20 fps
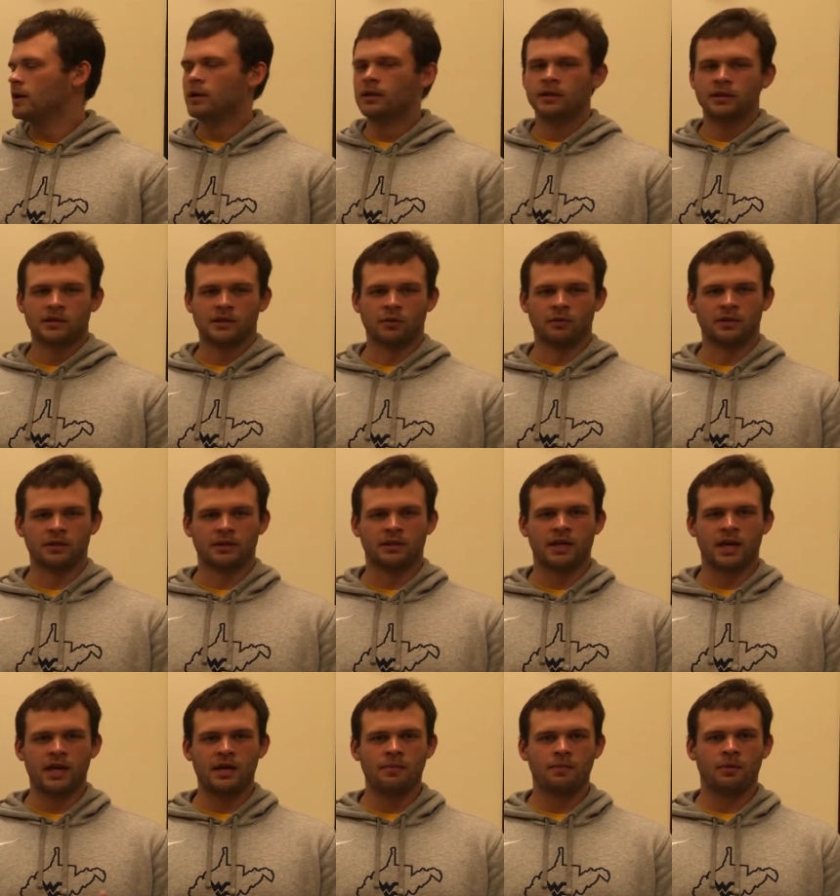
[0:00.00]
So the
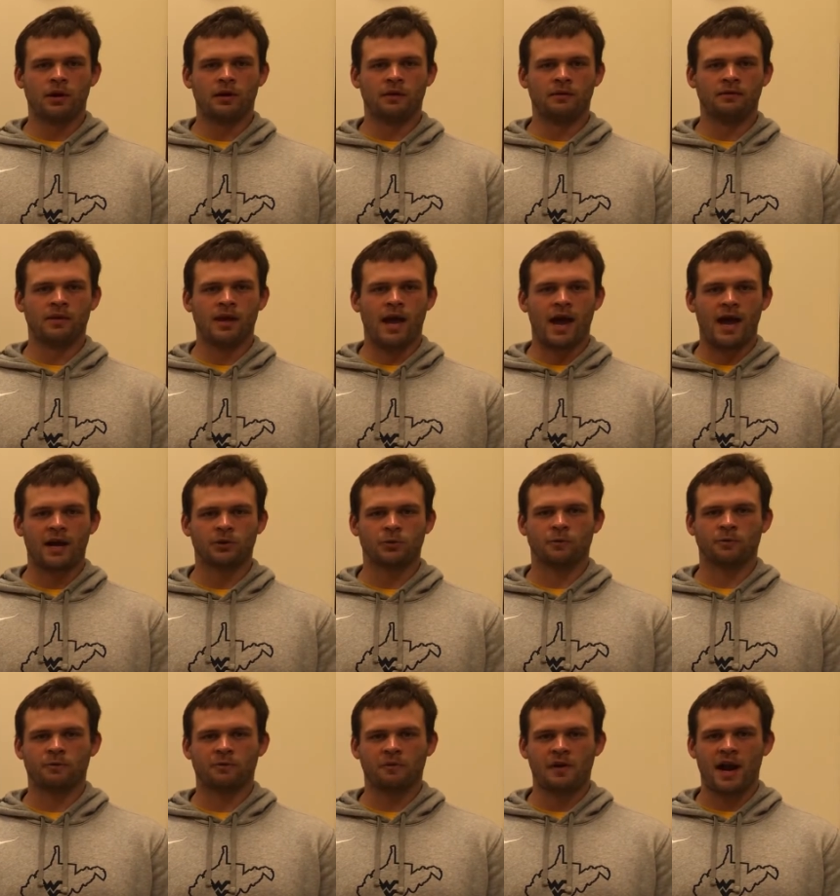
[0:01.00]
type of the
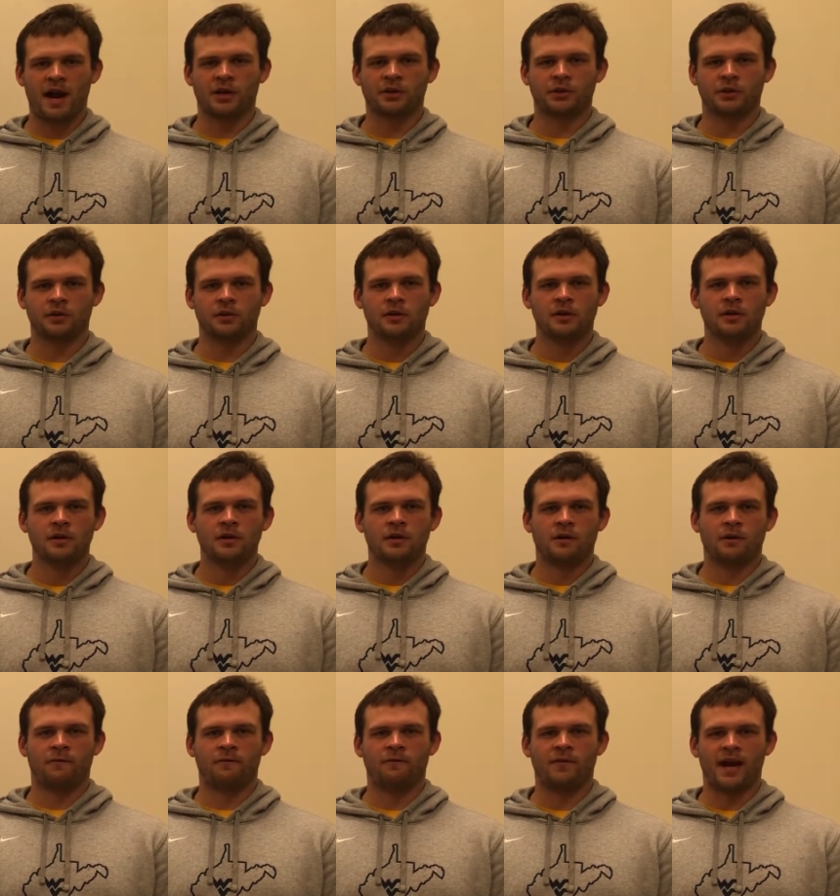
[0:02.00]
actual fracture
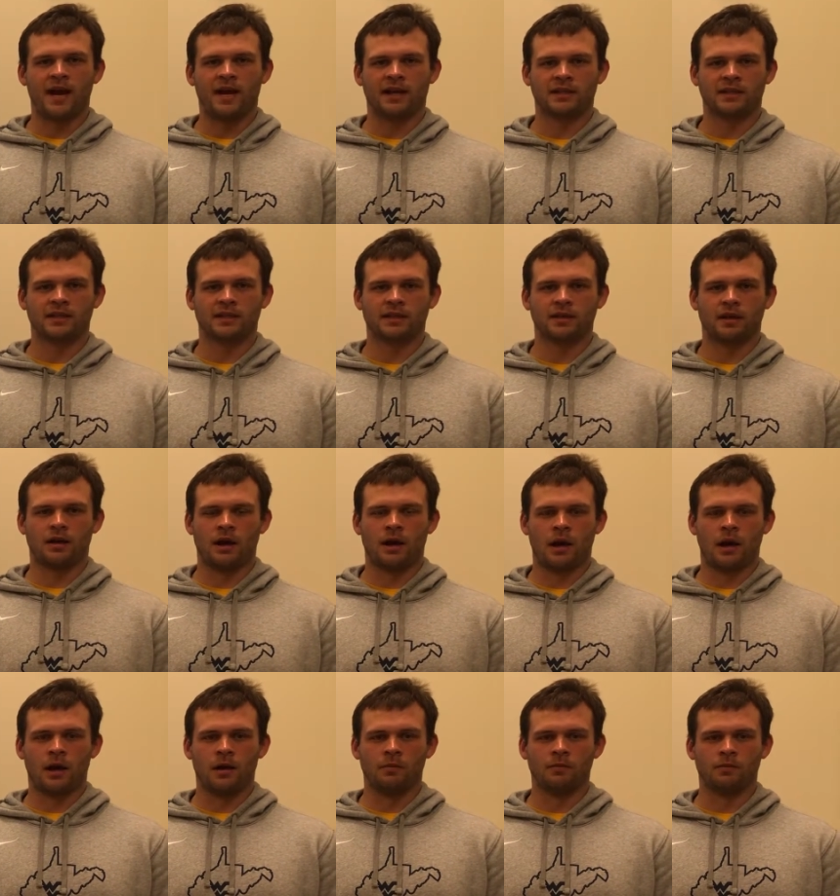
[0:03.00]
affects
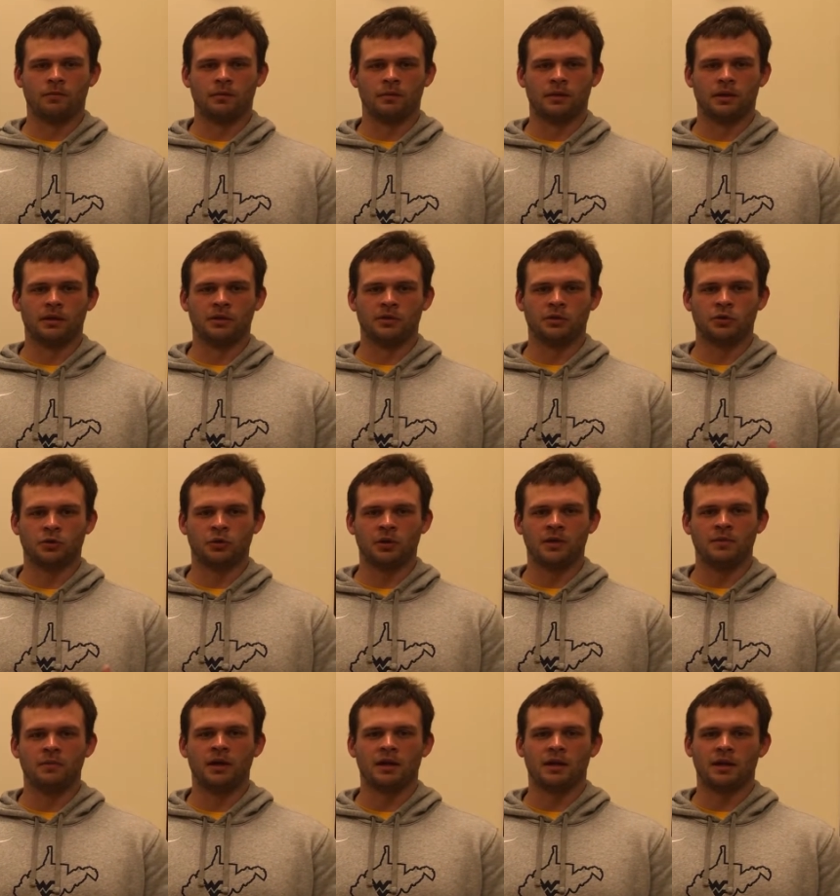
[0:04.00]
the
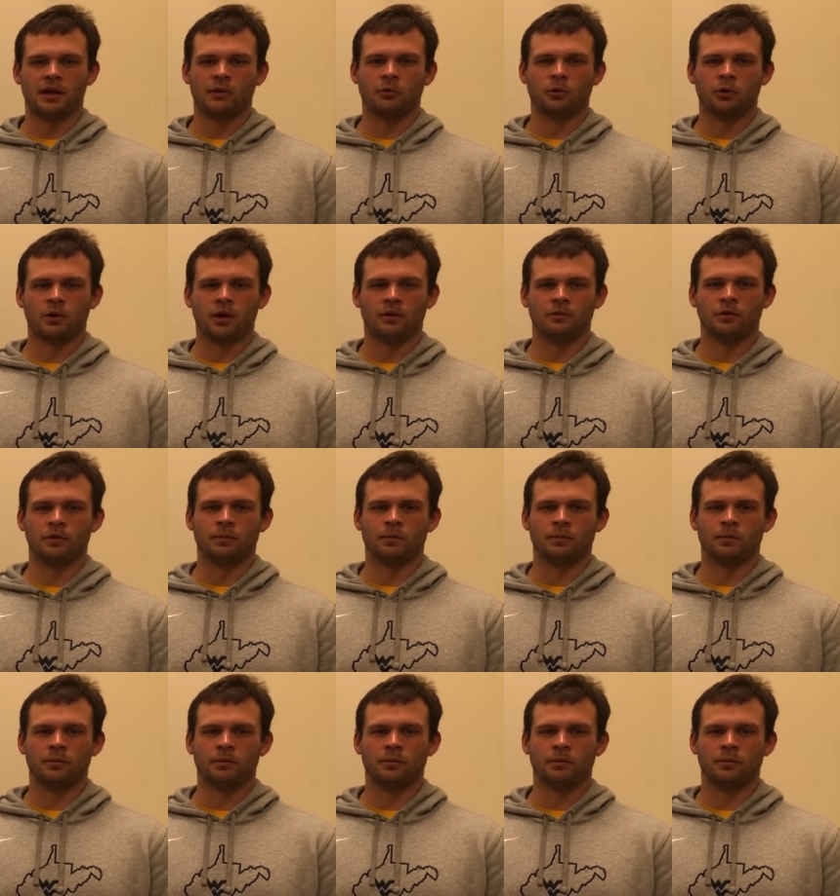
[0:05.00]
treatment and recovery